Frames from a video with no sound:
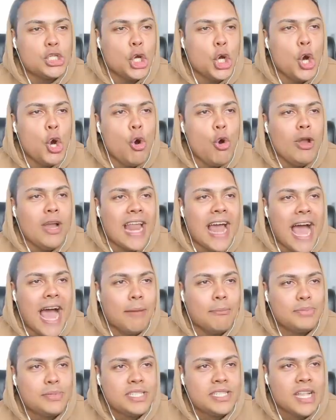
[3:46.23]
two
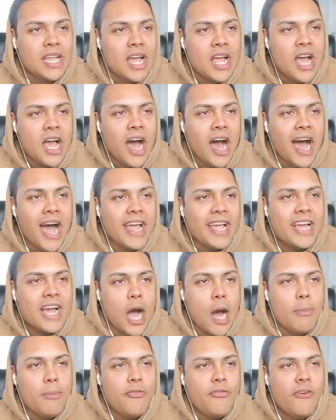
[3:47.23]
laps, I
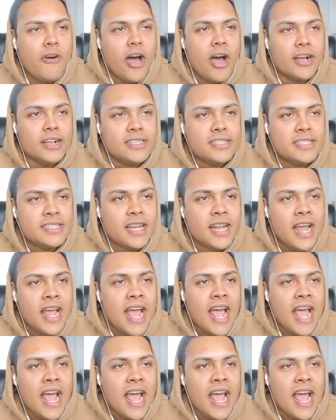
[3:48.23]
come first,